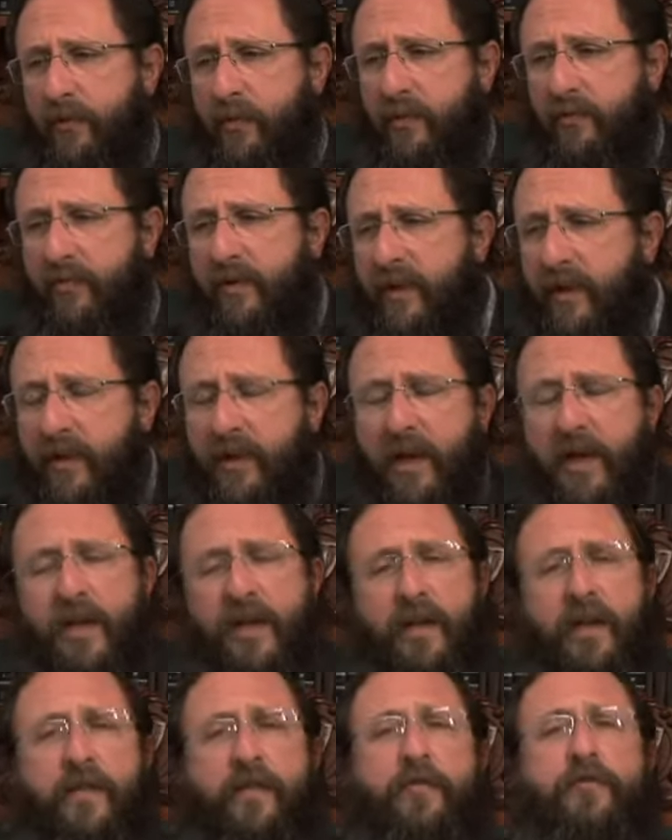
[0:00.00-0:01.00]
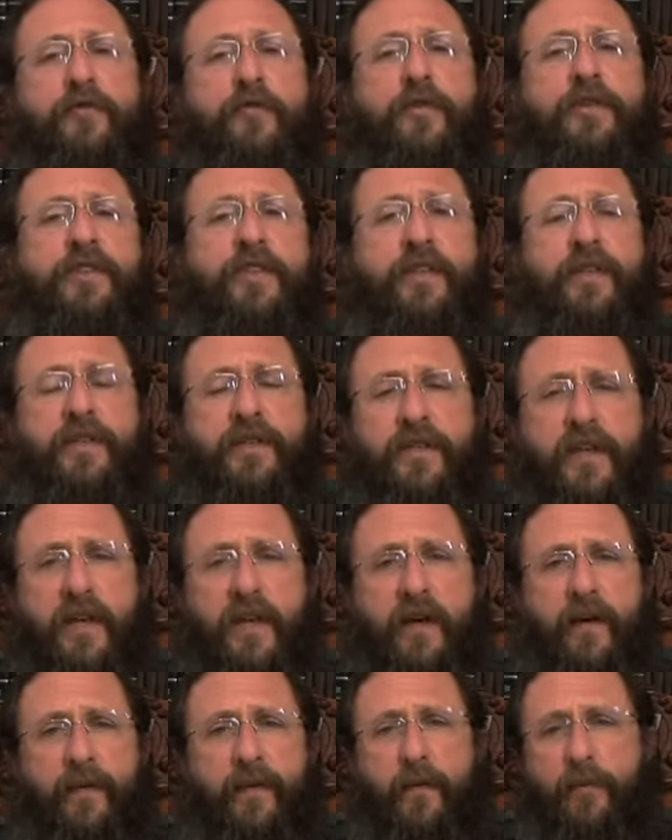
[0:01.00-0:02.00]
And we read in the verses
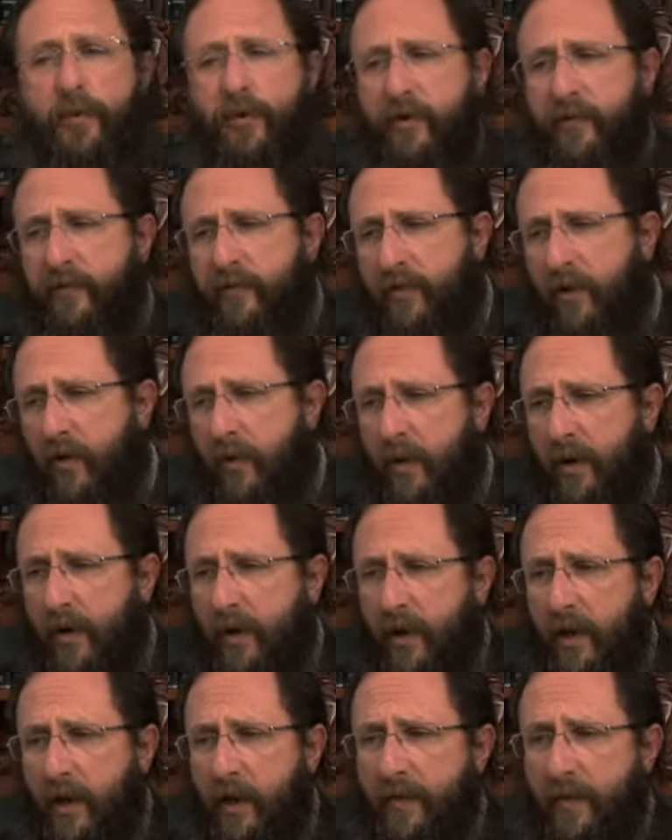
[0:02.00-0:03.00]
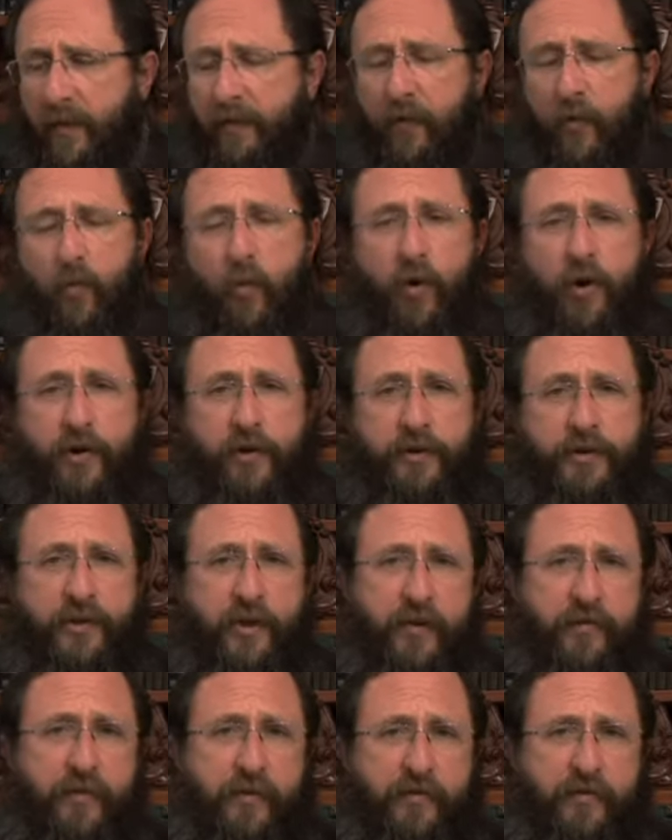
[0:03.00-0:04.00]
in the book of Noah that the waters
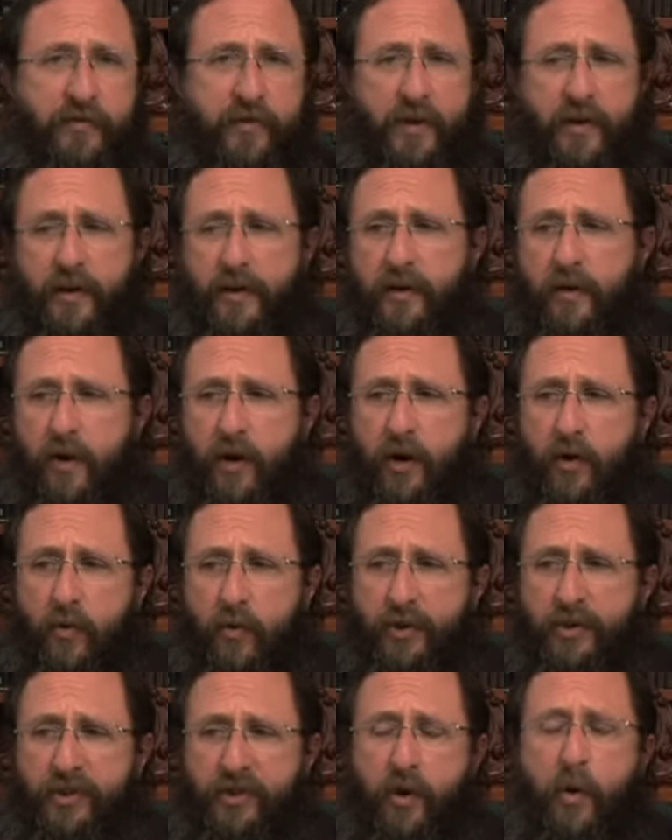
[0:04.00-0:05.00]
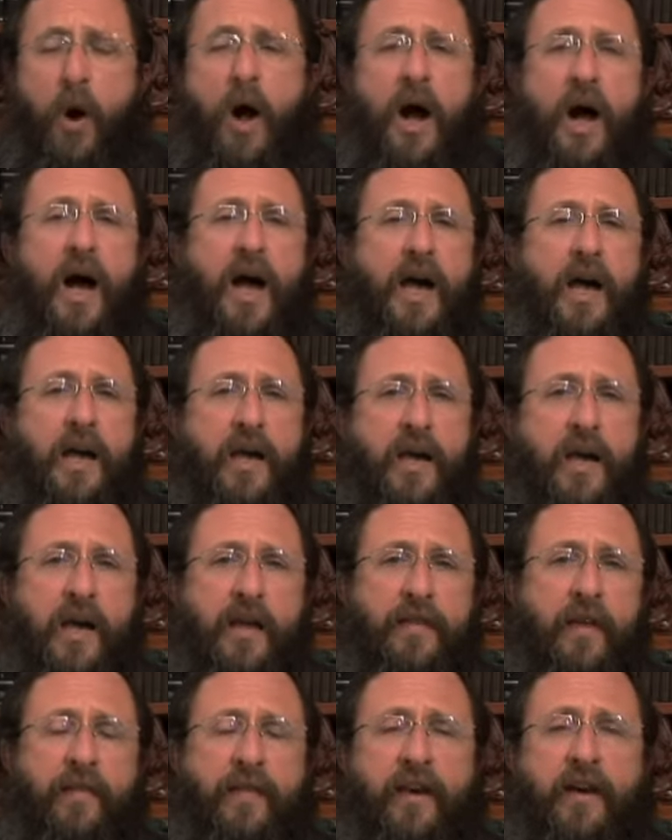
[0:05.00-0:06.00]
of the flood were so high
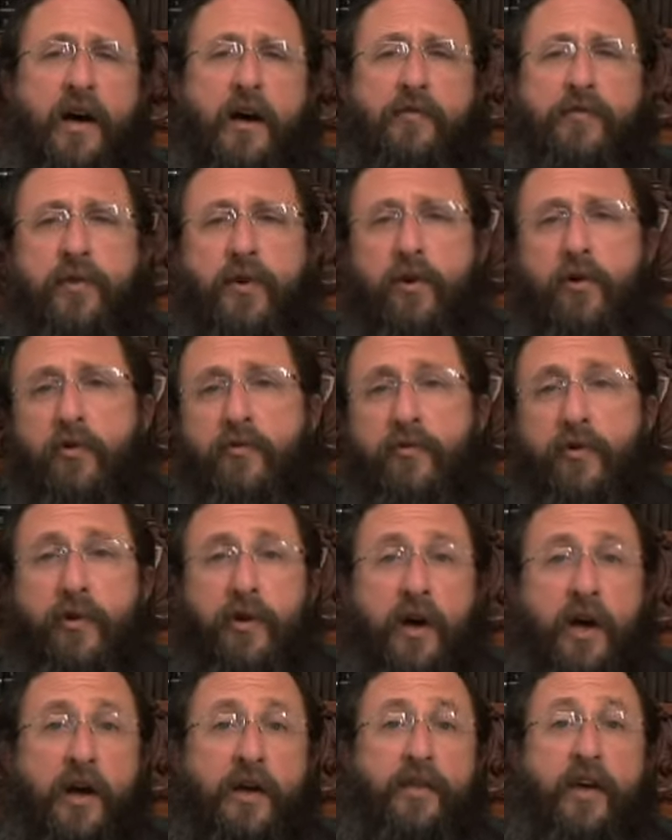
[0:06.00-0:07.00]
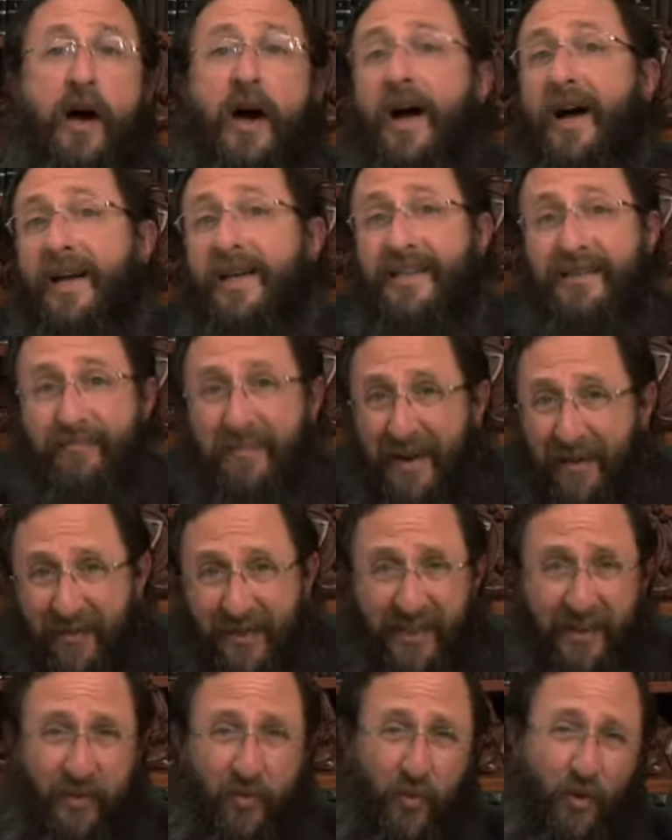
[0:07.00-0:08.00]
that they covered over the highest
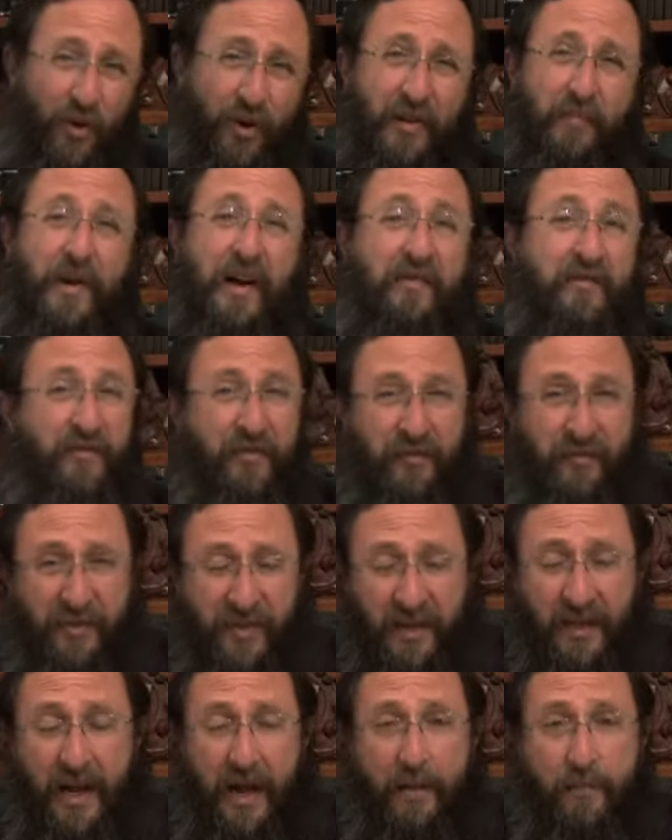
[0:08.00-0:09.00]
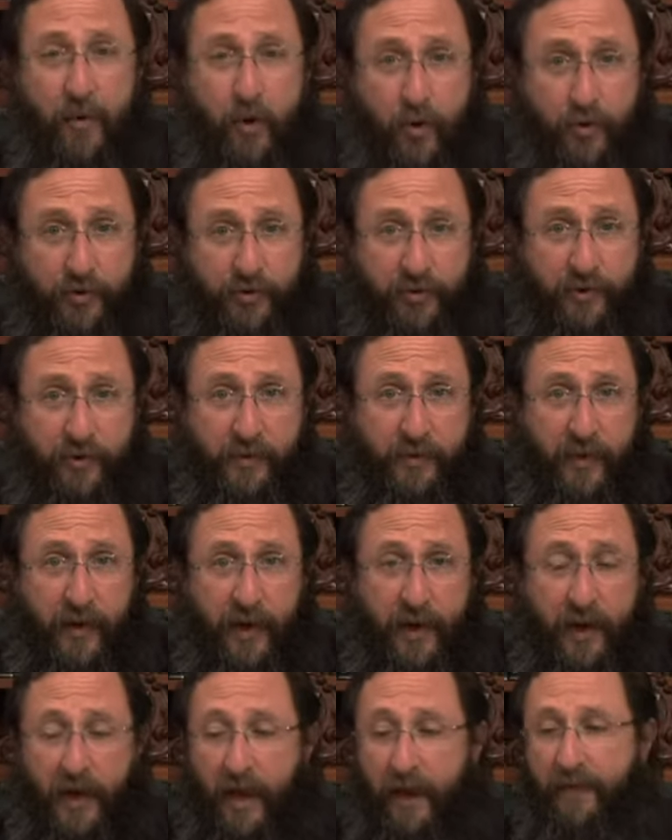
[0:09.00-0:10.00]
mountain in the world by 15 amot,
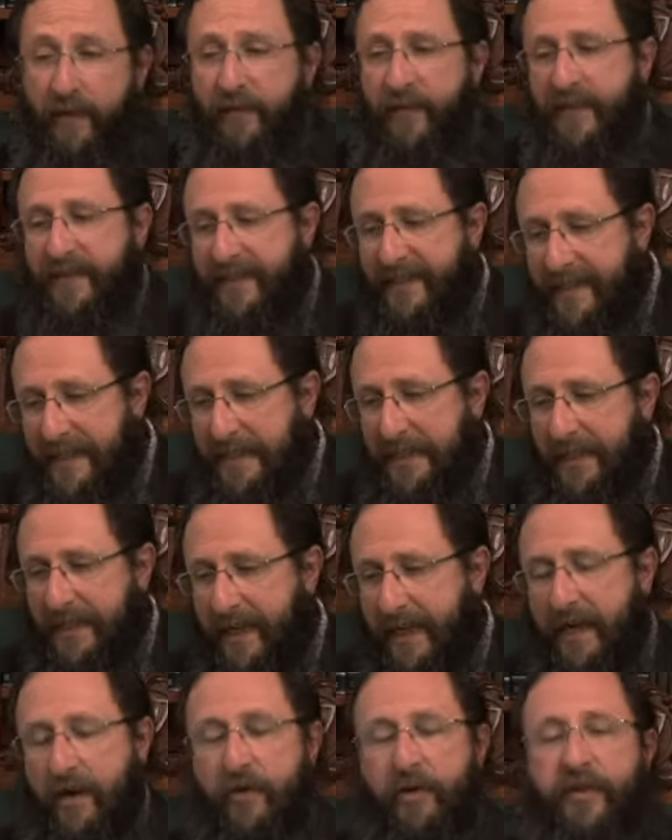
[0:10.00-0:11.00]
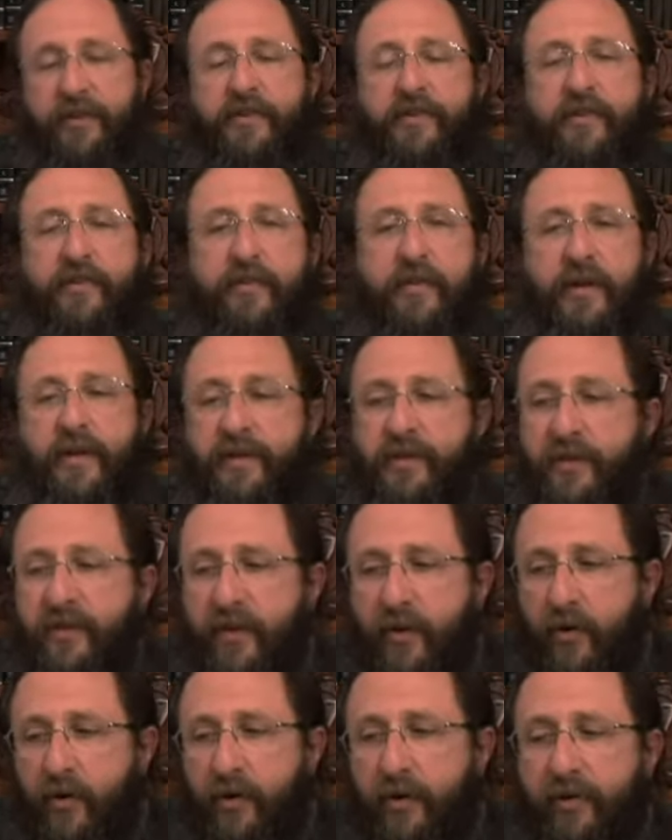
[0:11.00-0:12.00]
and that they sunk down into
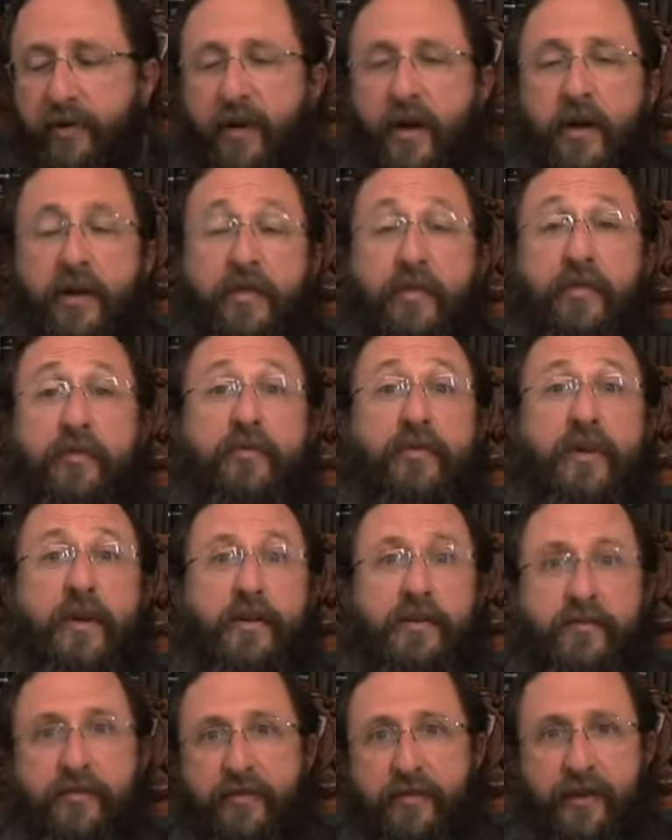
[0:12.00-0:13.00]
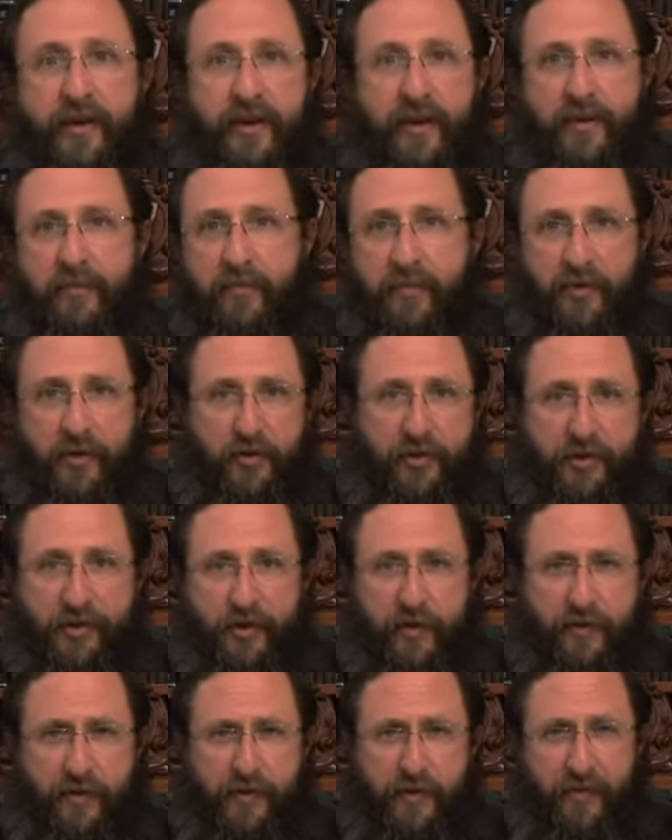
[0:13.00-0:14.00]
the earth 3 tfachim below the
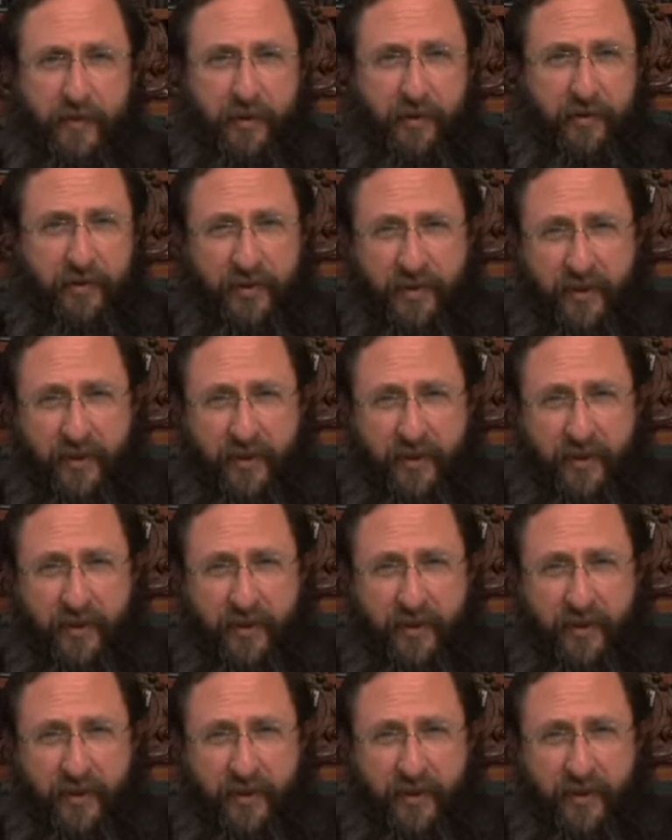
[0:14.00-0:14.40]
surface of the earth.